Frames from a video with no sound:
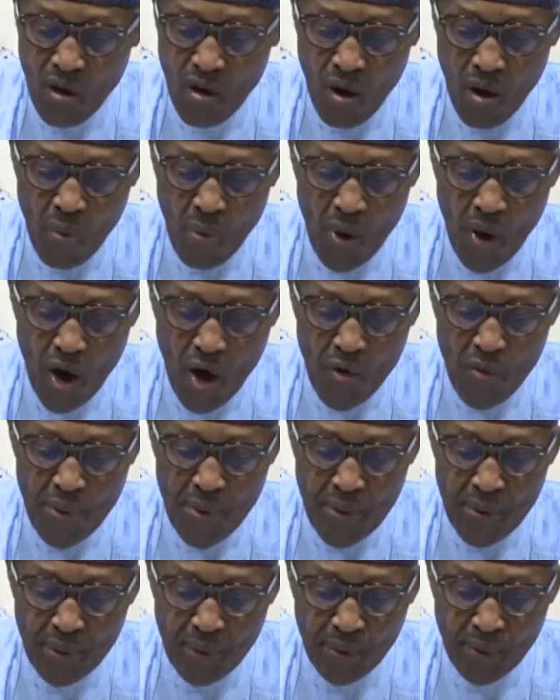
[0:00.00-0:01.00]
of how
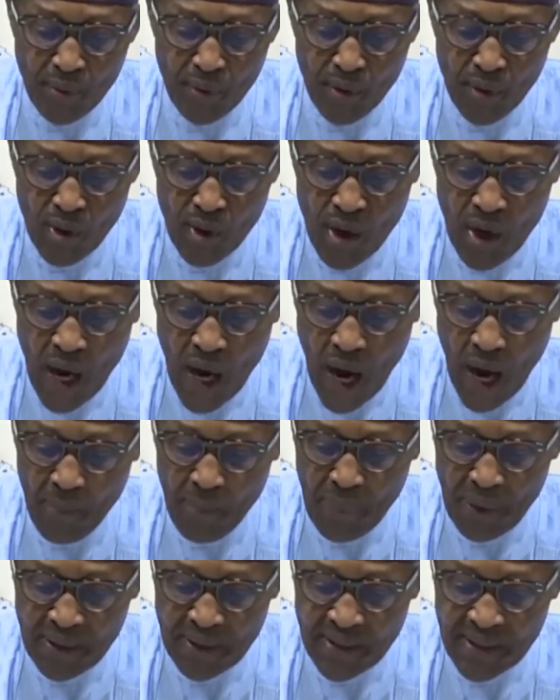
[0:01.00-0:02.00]
people
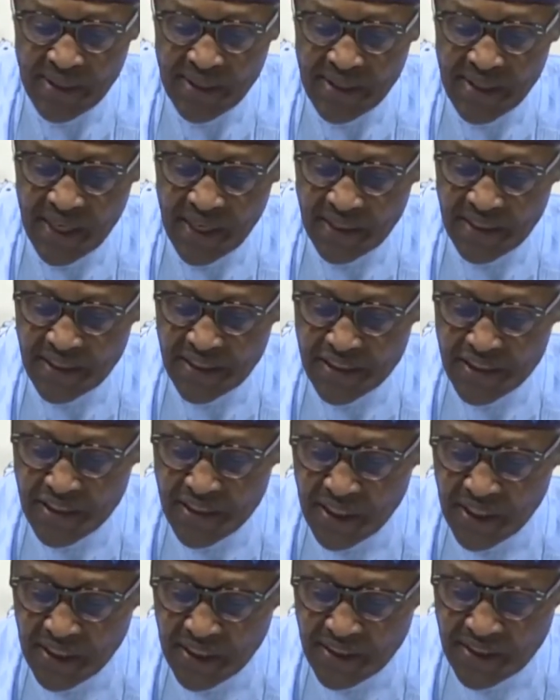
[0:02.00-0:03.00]
abandon their
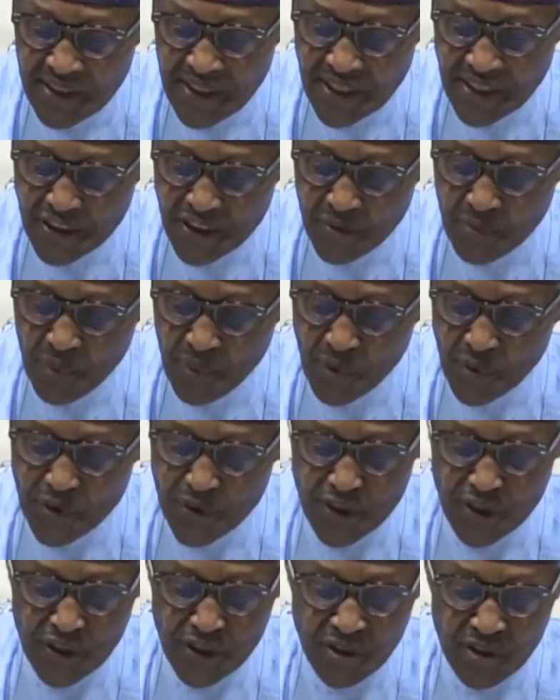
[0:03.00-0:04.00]
national leadership
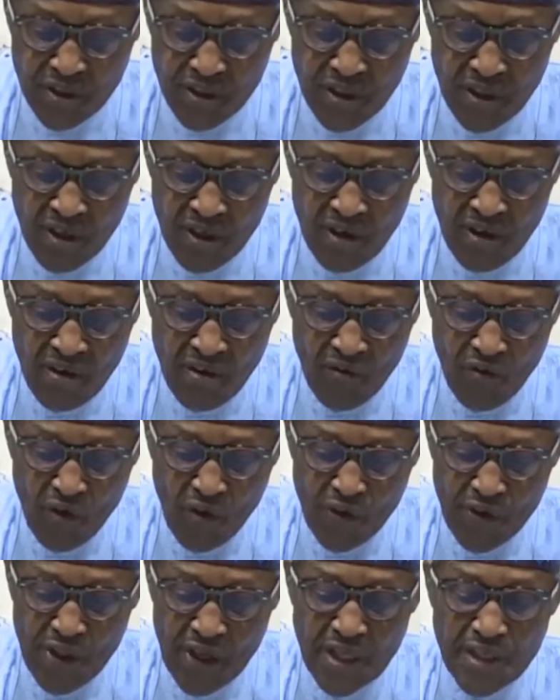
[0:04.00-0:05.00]
positions
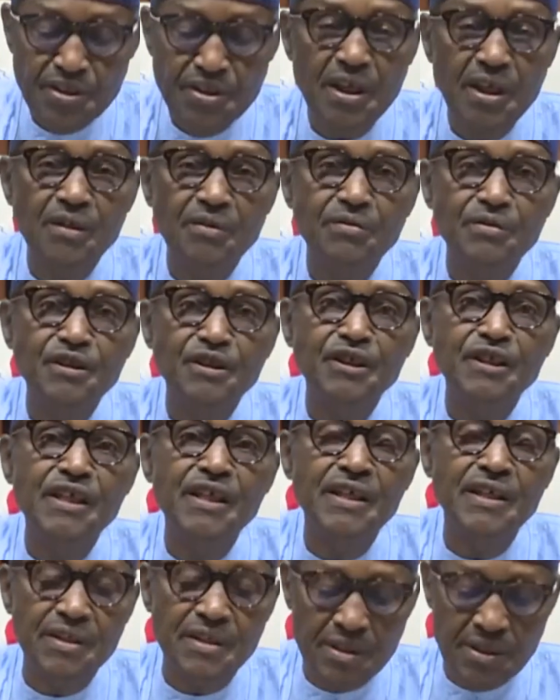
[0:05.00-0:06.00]
for their selfish
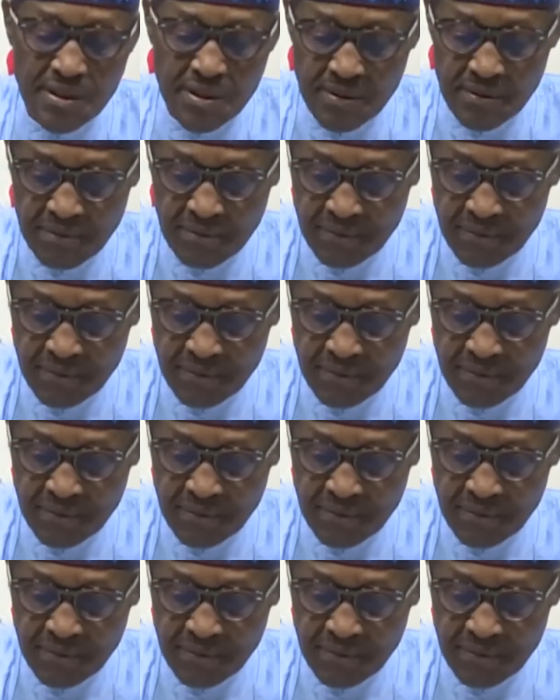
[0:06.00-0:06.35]
gains.